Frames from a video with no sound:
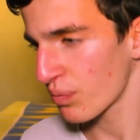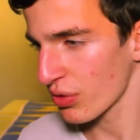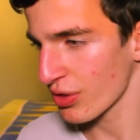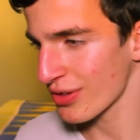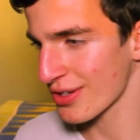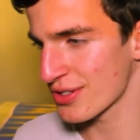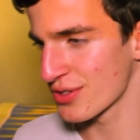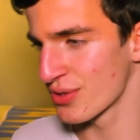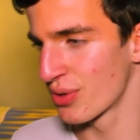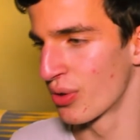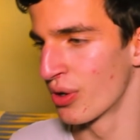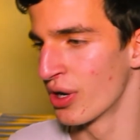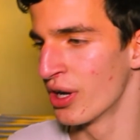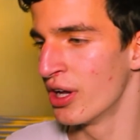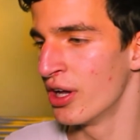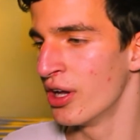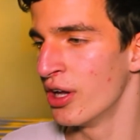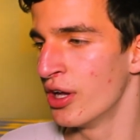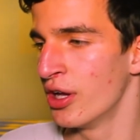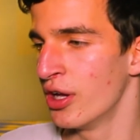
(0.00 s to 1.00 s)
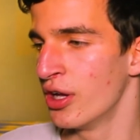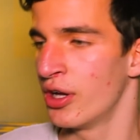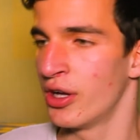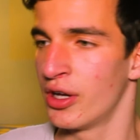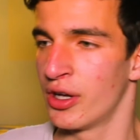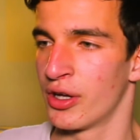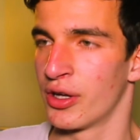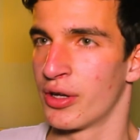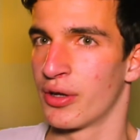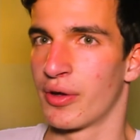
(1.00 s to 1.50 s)
So
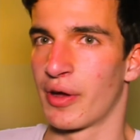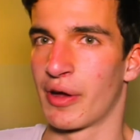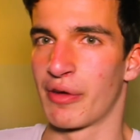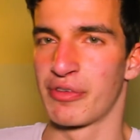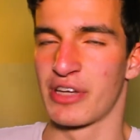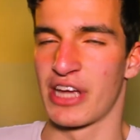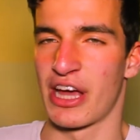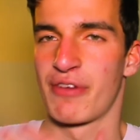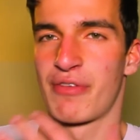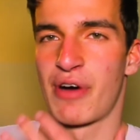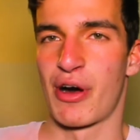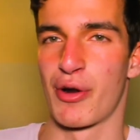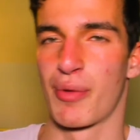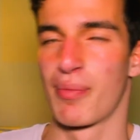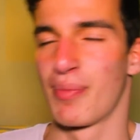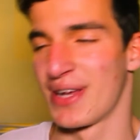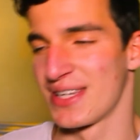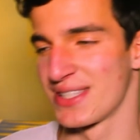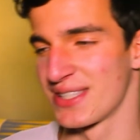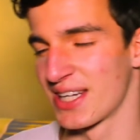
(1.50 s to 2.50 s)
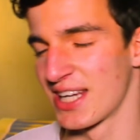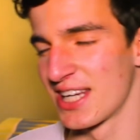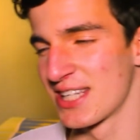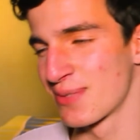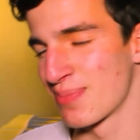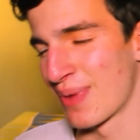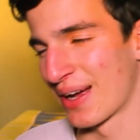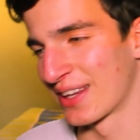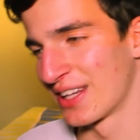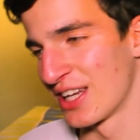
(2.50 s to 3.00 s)
uh, we have our basic
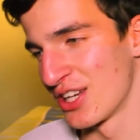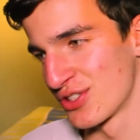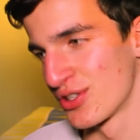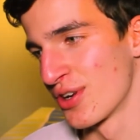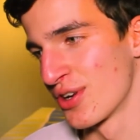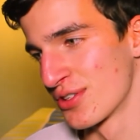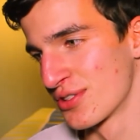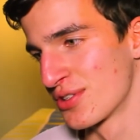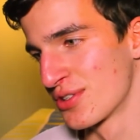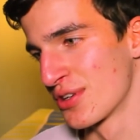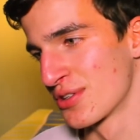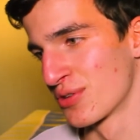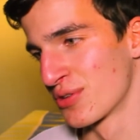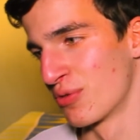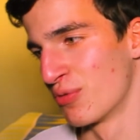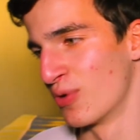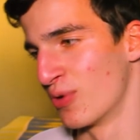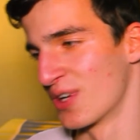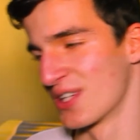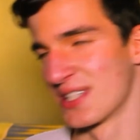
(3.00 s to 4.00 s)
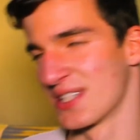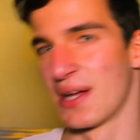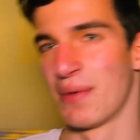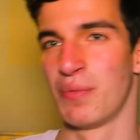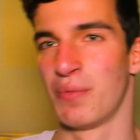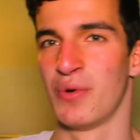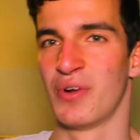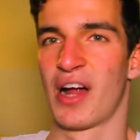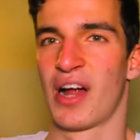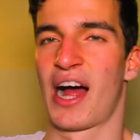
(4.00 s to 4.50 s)
expectations. So for
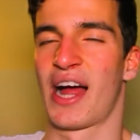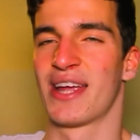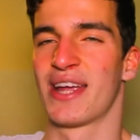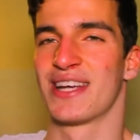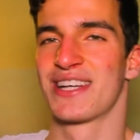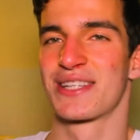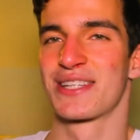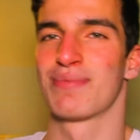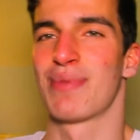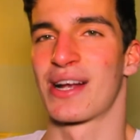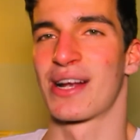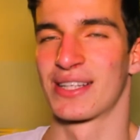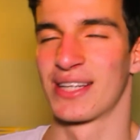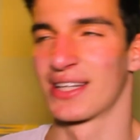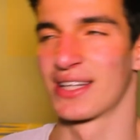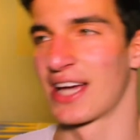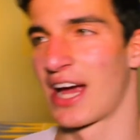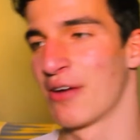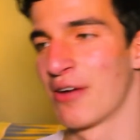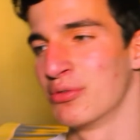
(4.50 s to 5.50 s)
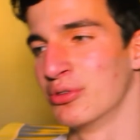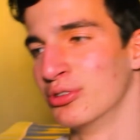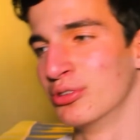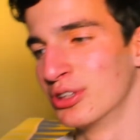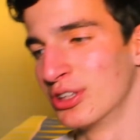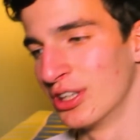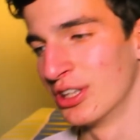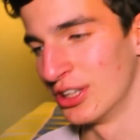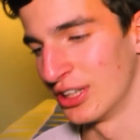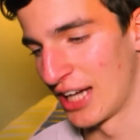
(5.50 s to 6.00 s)
example, I expect that I
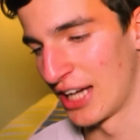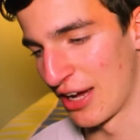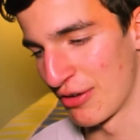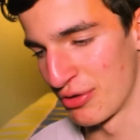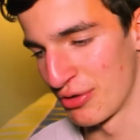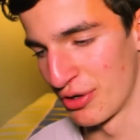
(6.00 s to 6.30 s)
would have